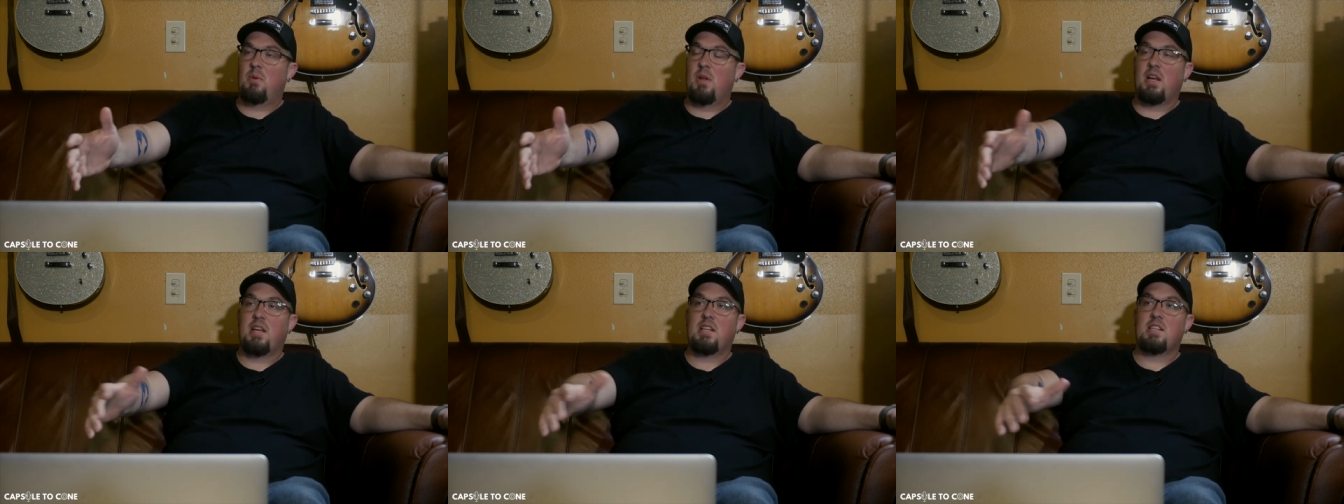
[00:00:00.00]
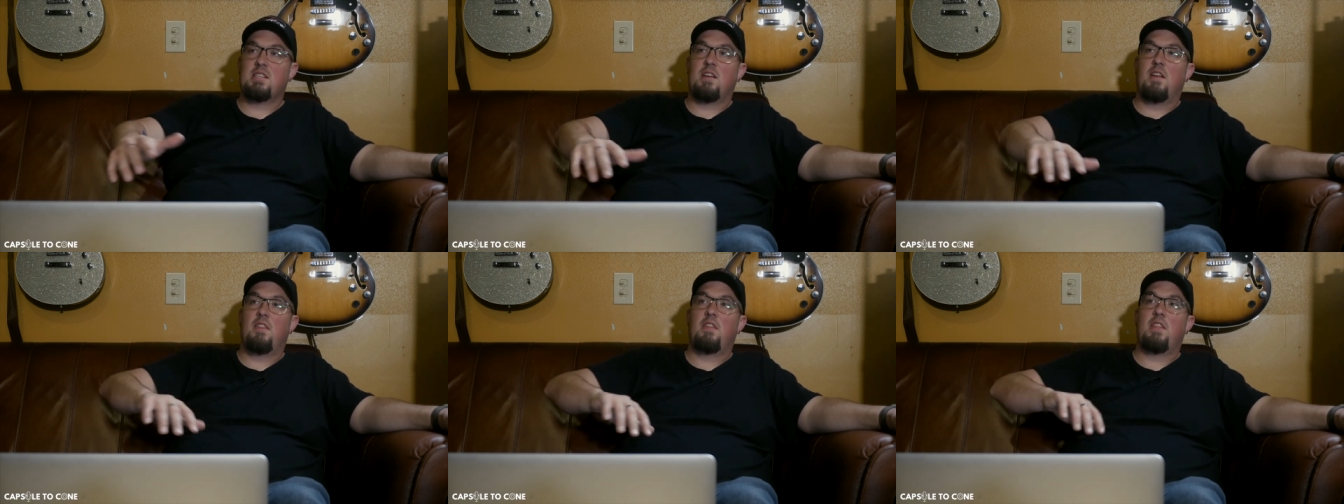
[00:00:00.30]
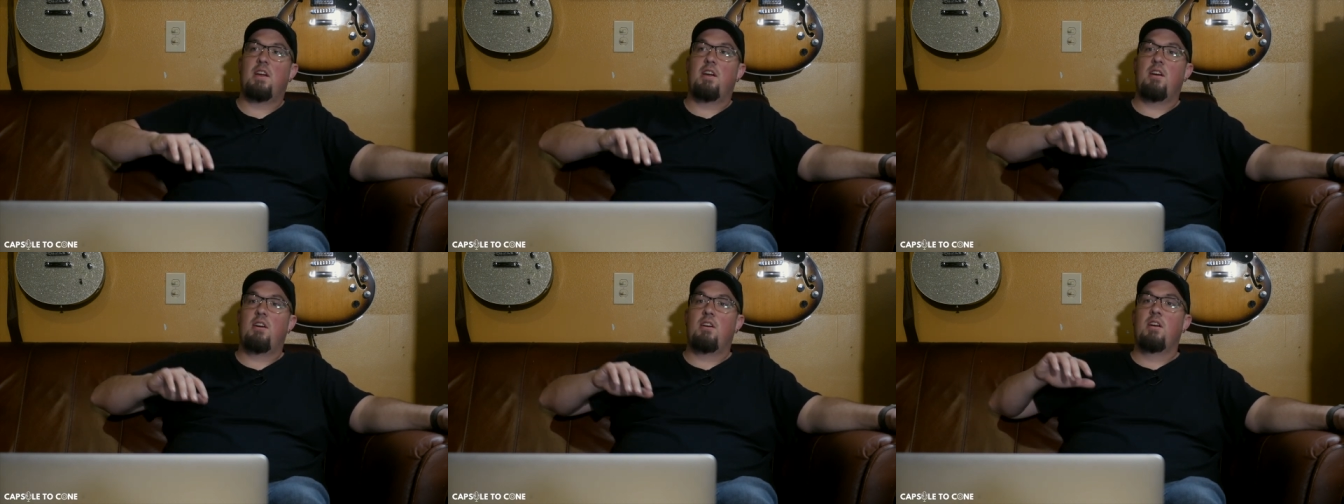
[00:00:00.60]
plugins on
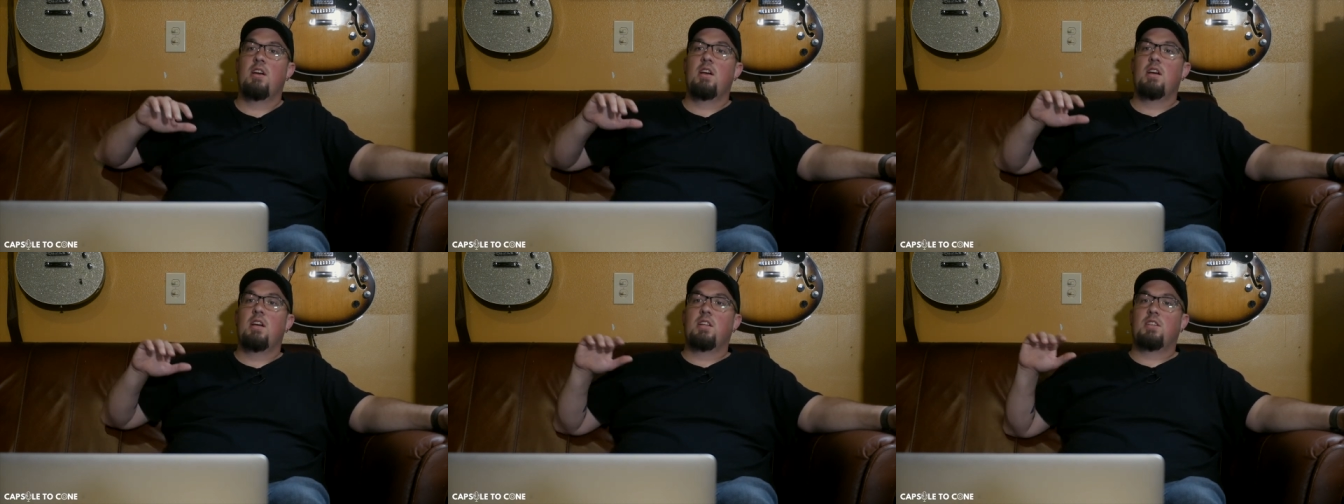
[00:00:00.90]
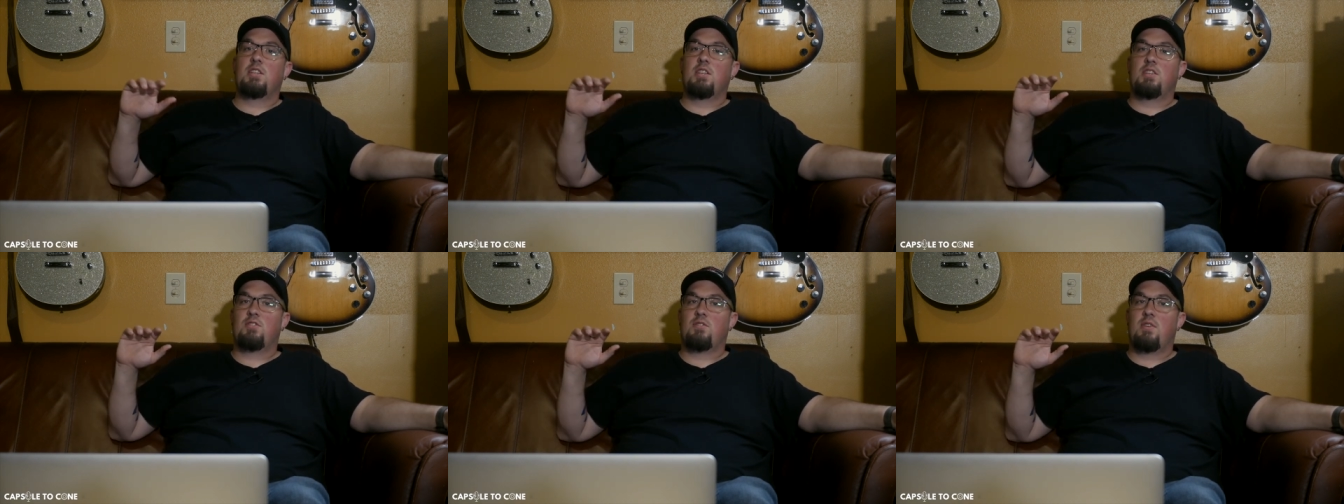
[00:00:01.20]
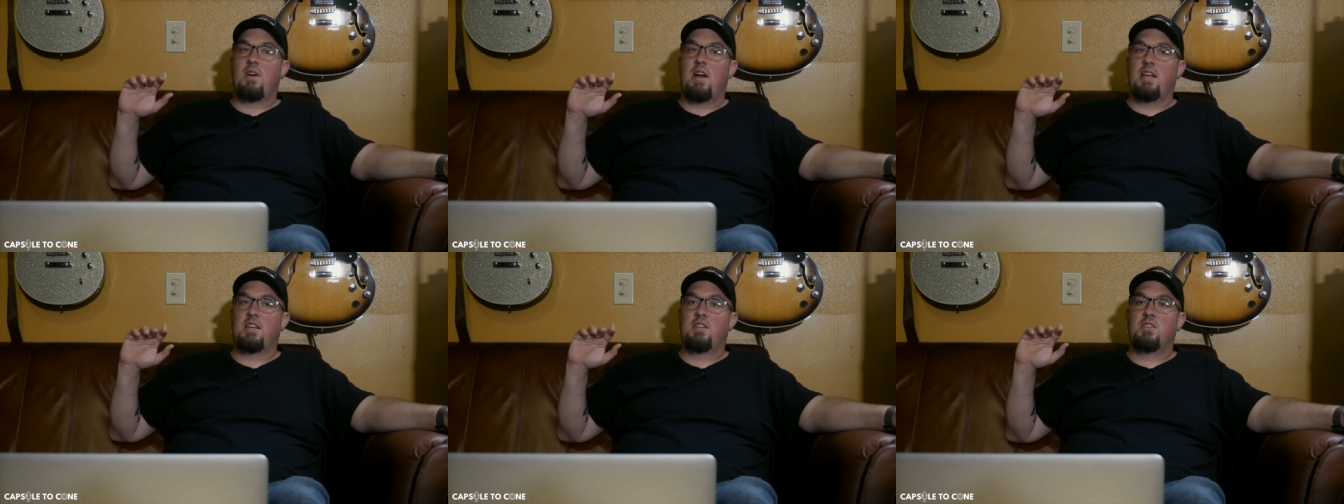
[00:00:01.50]
there to
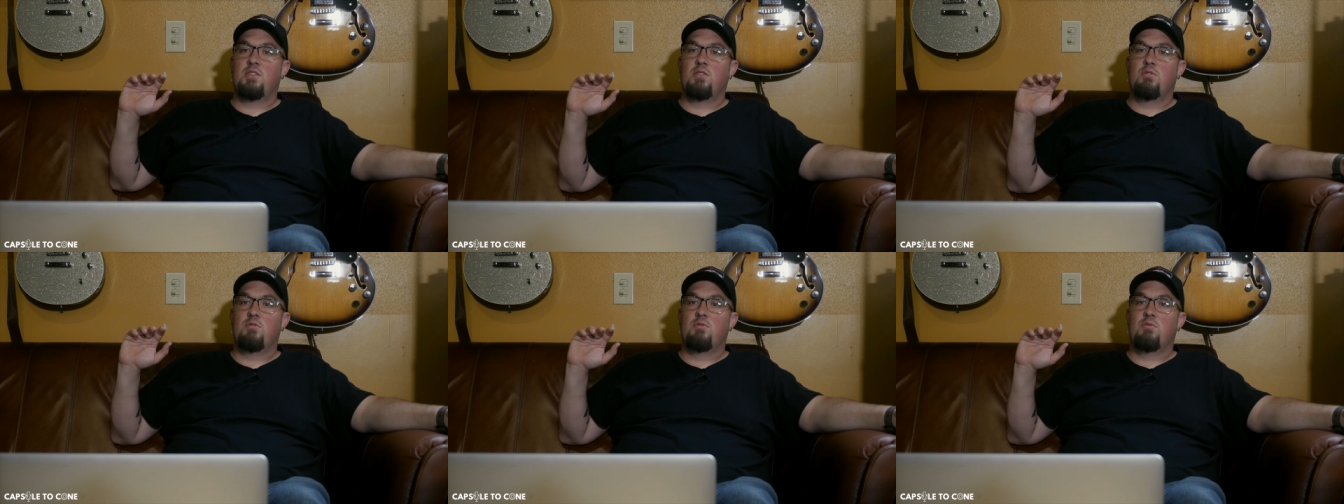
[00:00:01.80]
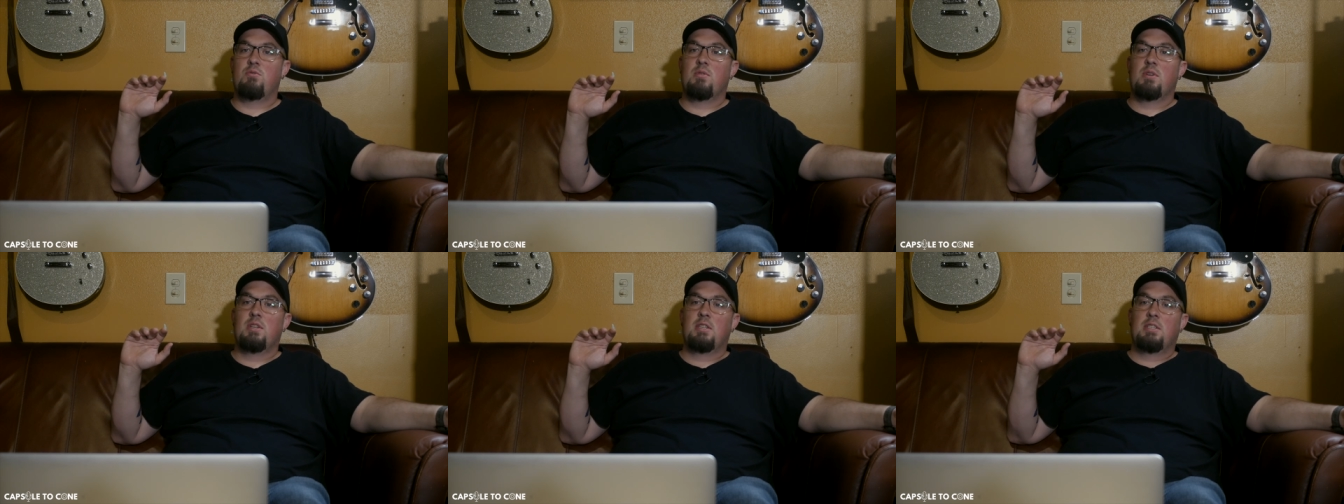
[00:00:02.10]
try to